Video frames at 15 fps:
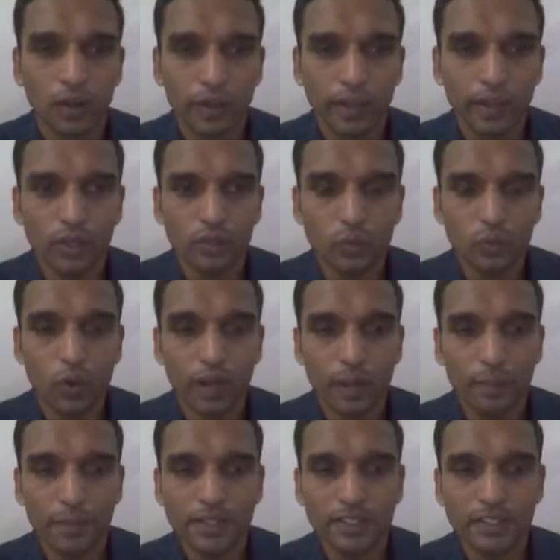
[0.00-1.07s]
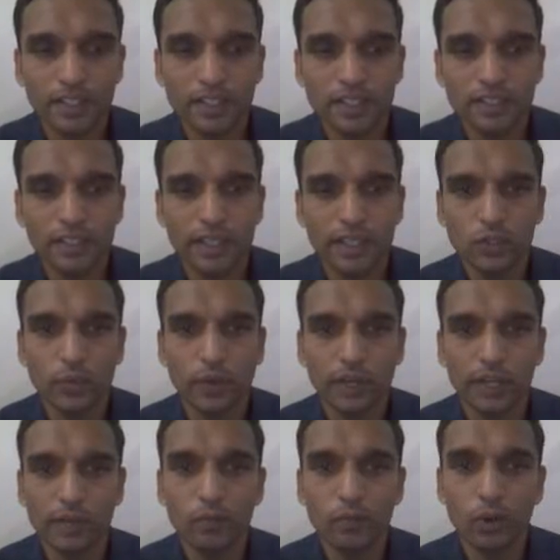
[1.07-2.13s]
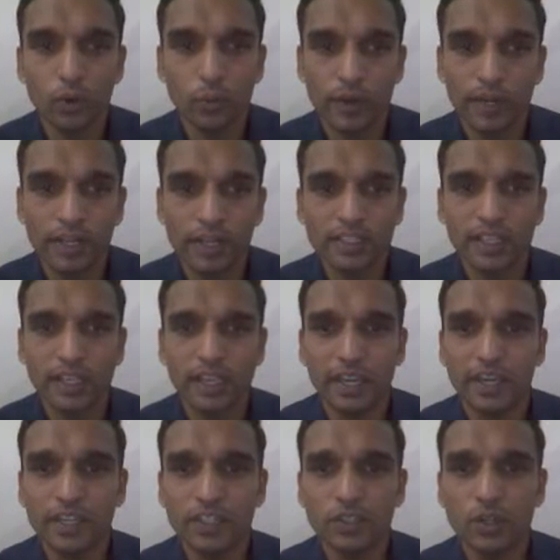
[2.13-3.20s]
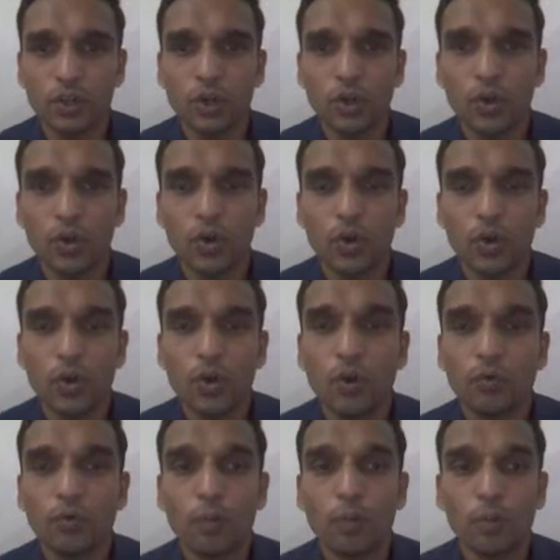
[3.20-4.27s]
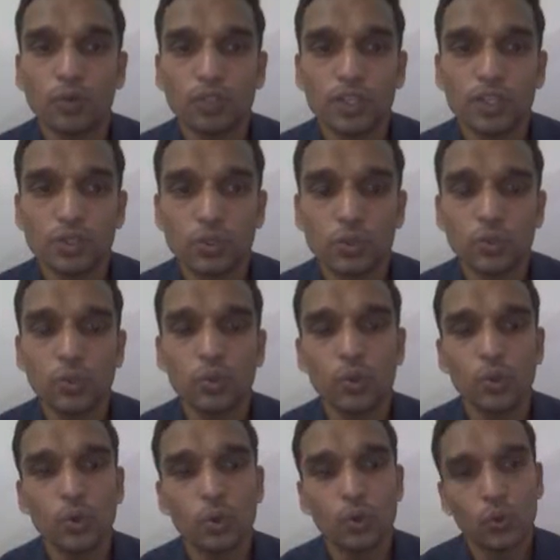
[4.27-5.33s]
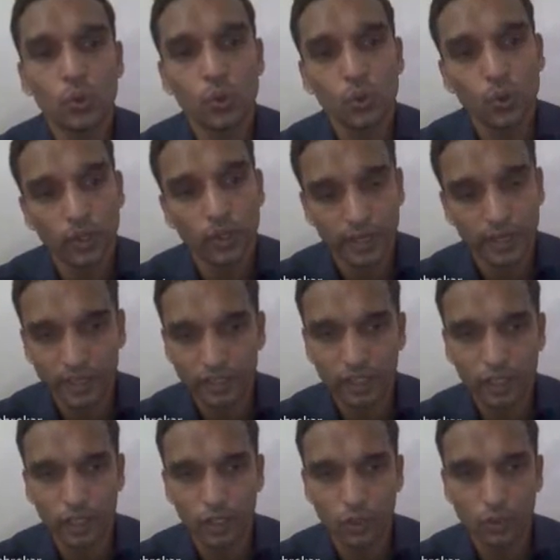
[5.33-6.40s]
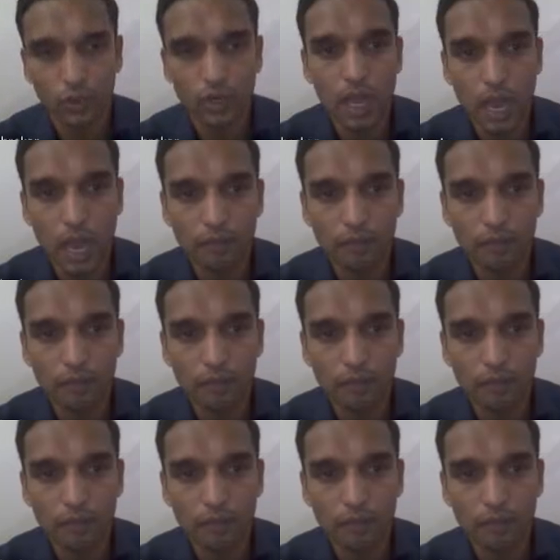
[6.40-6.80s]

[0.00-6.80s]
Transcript: So what happens here is it is waiting for 20 seconds for process to get the control.